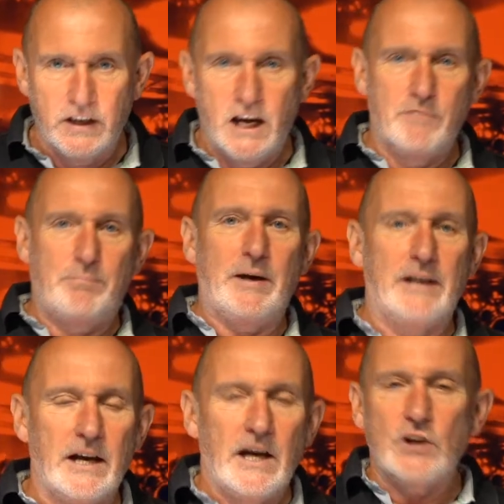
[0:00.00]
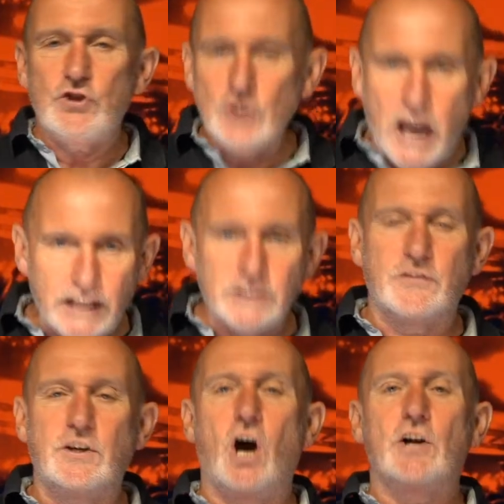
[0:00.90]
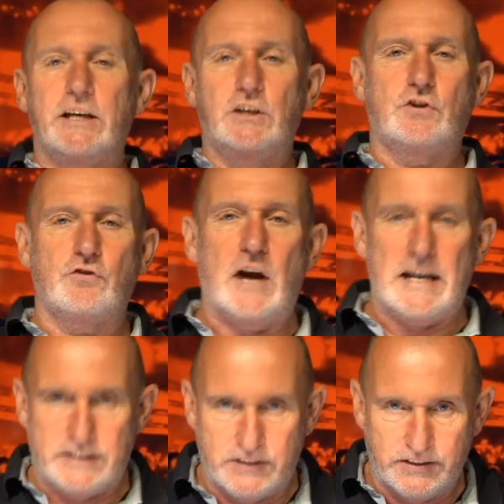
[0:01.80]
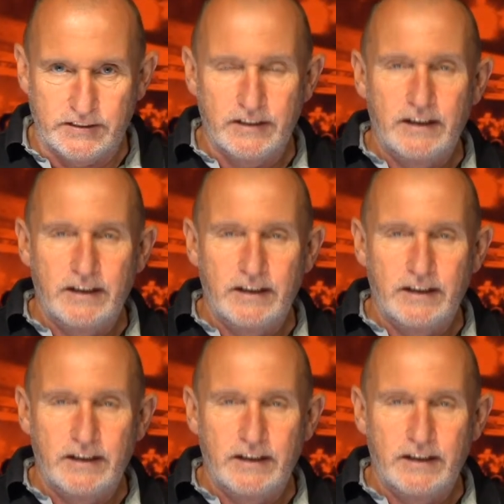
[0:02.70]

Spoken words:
of being a child of God in Christ.